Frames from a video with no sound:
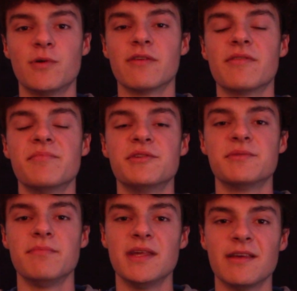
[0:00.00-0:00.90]
one of the
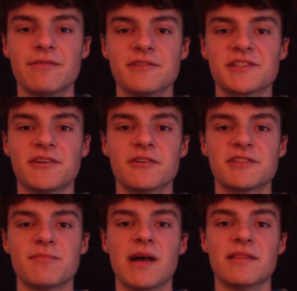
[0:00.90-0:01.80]
most meaningful
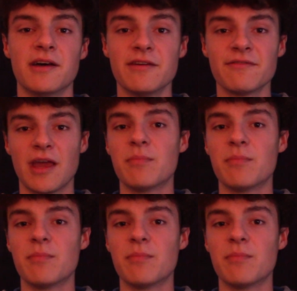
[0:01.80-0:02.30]
songs of my life